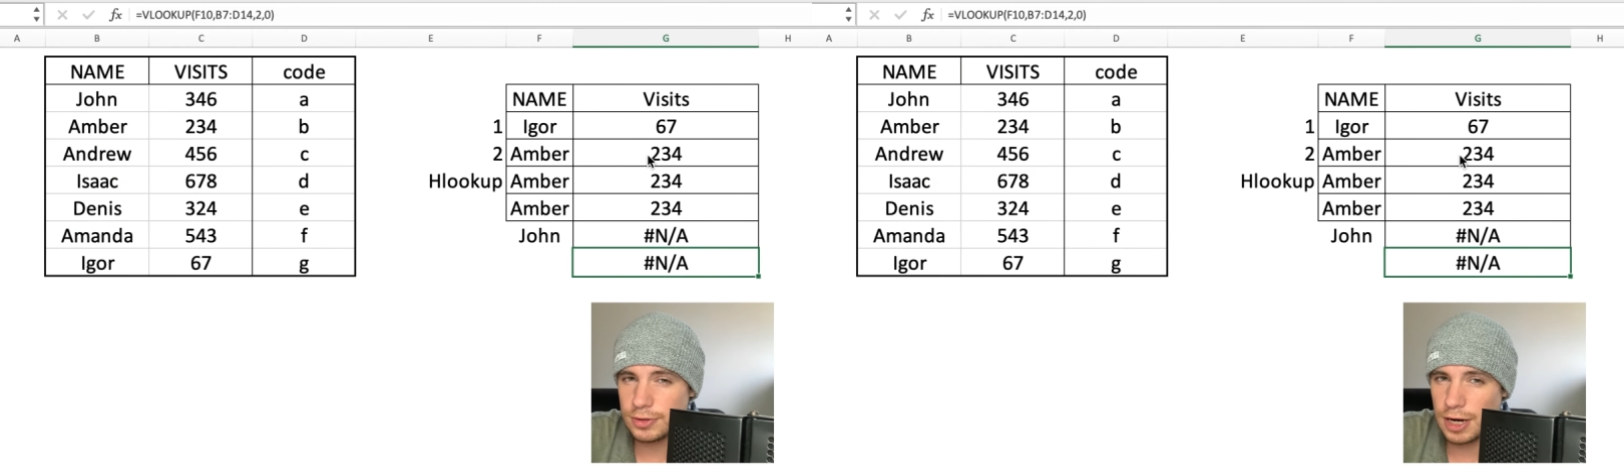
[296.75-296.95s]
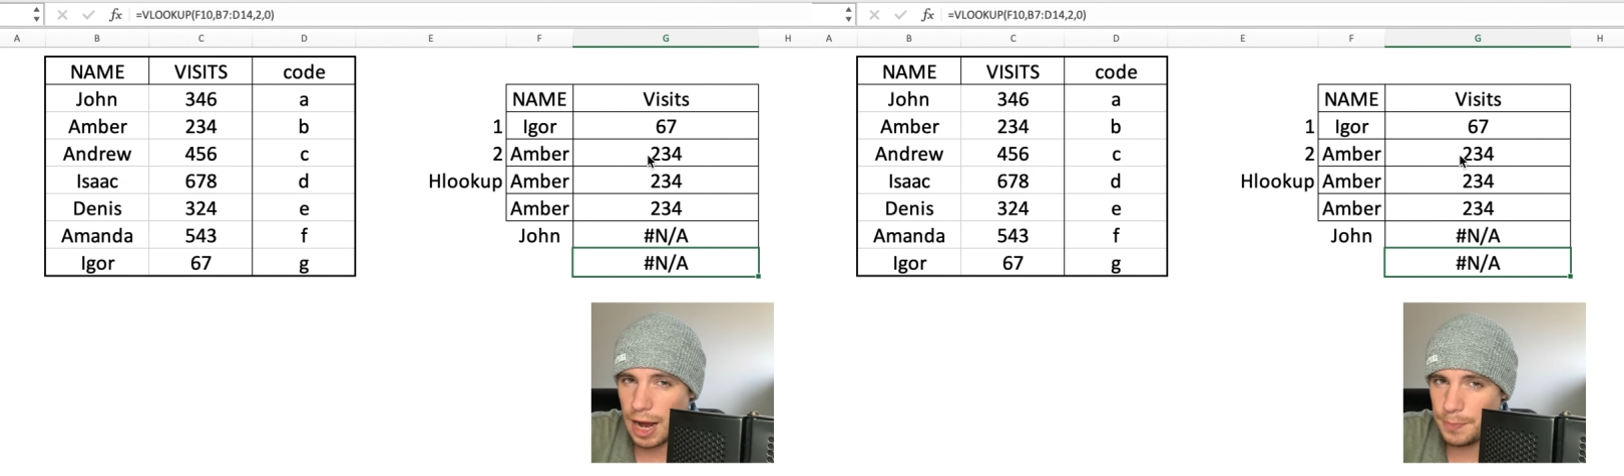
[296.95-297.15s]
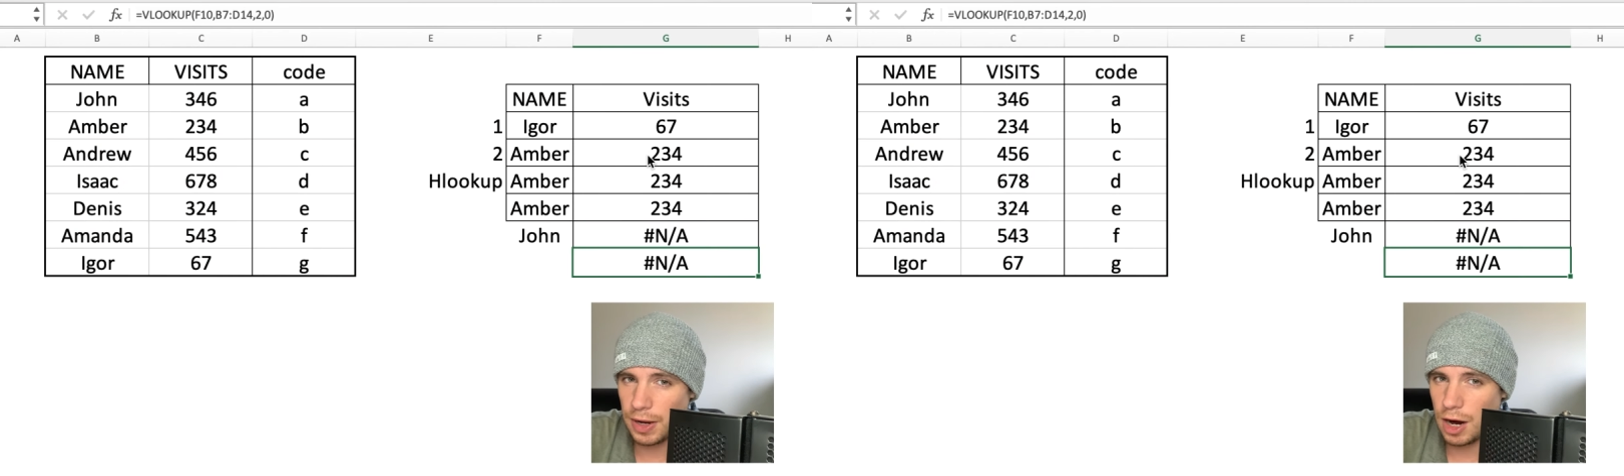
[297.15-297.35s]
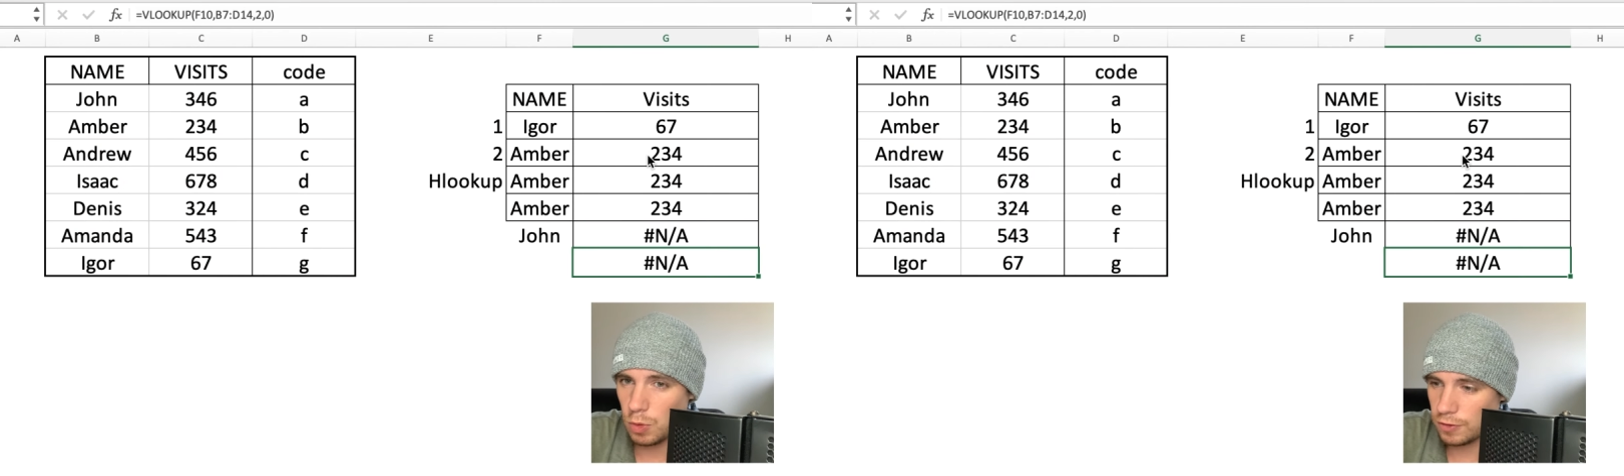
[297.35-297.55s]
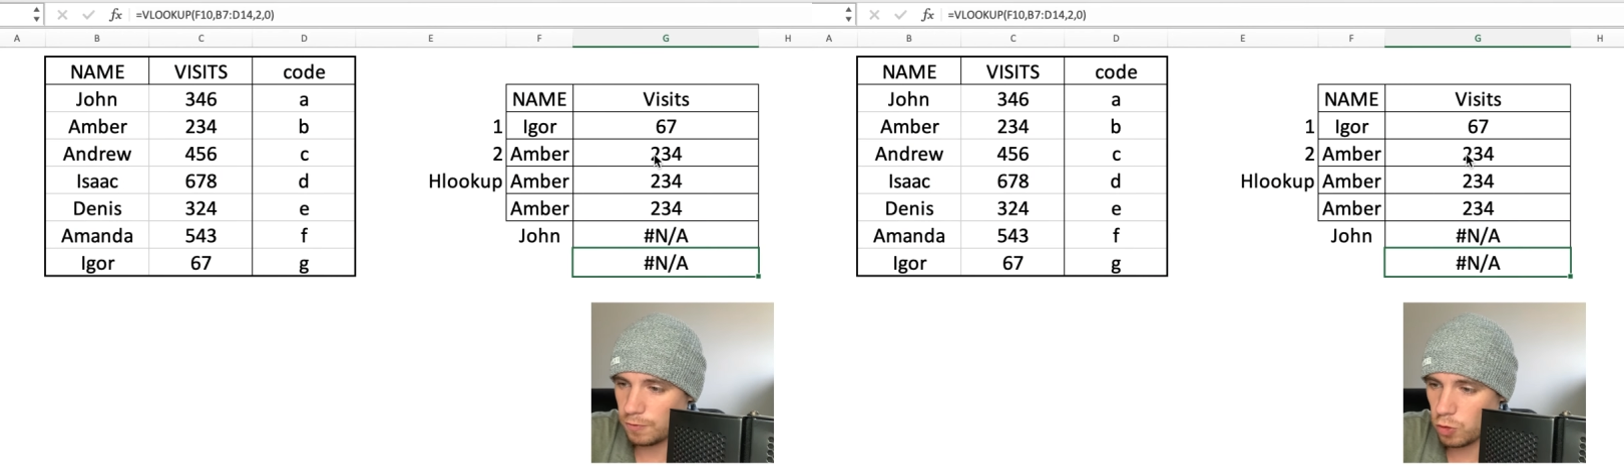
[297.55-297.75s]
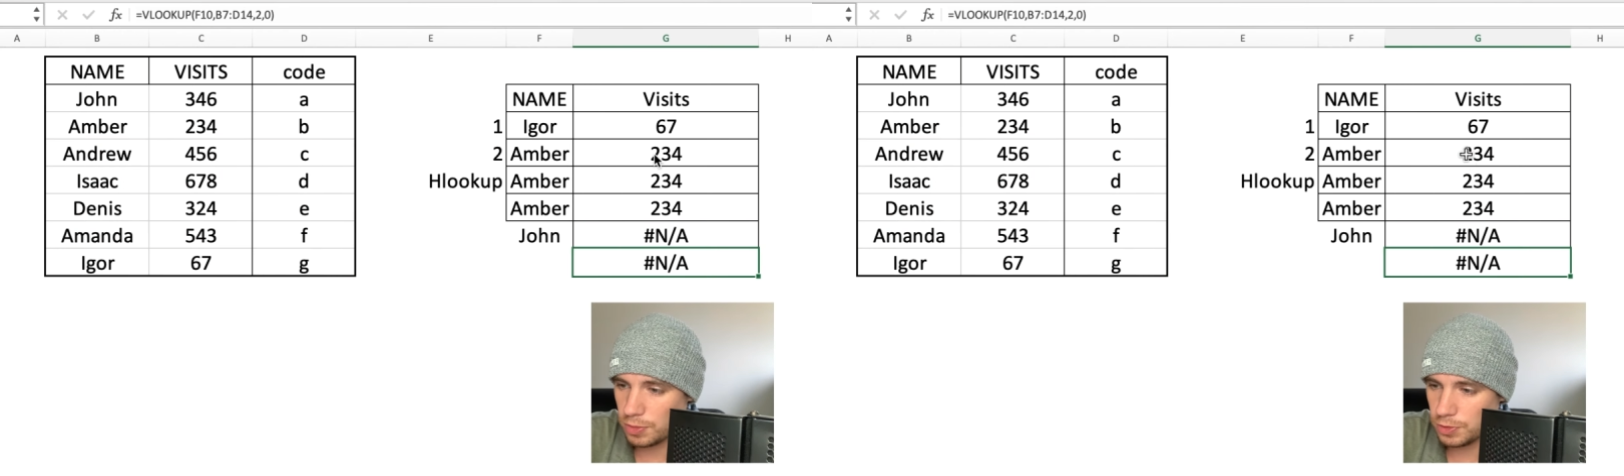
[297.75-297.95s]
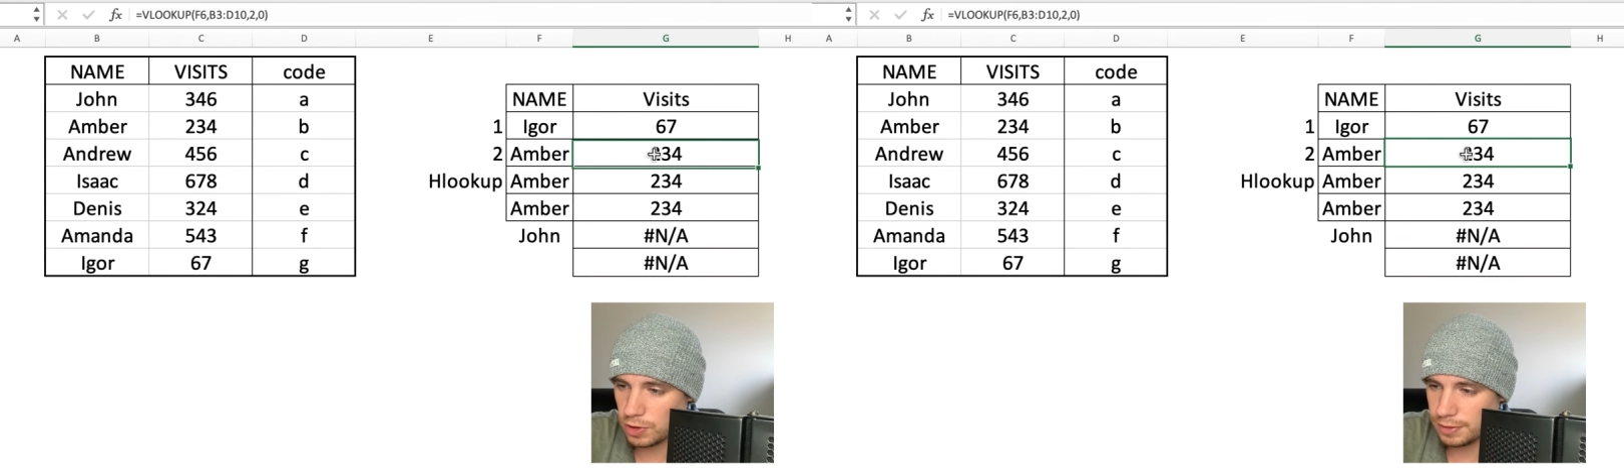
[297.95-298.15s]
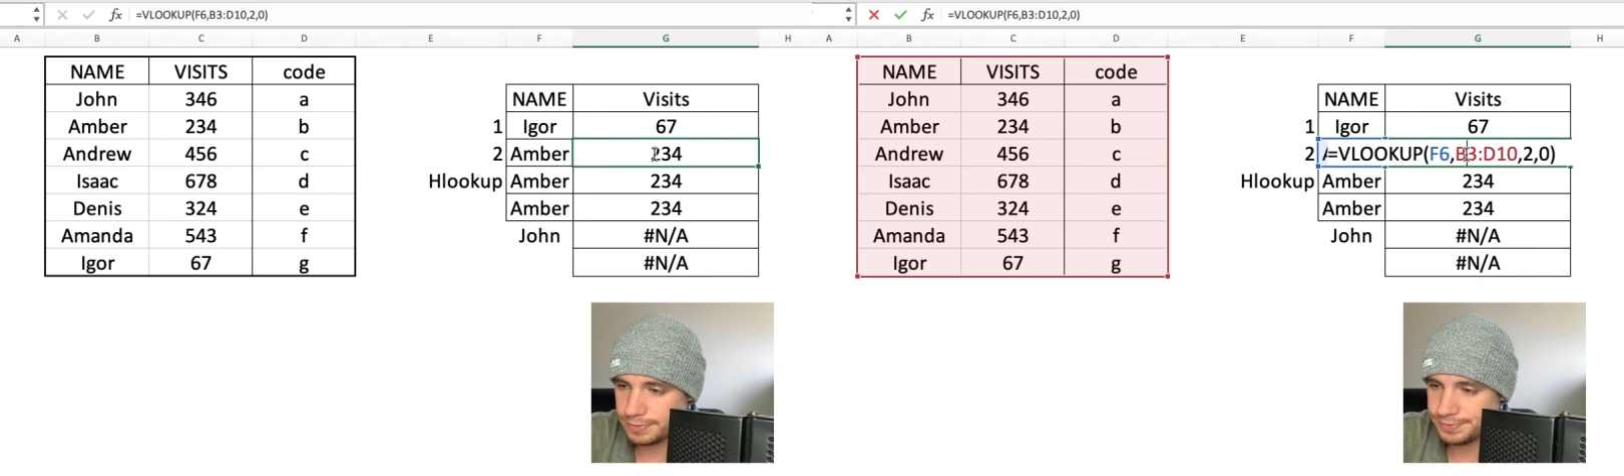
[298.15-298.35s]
copy our formula,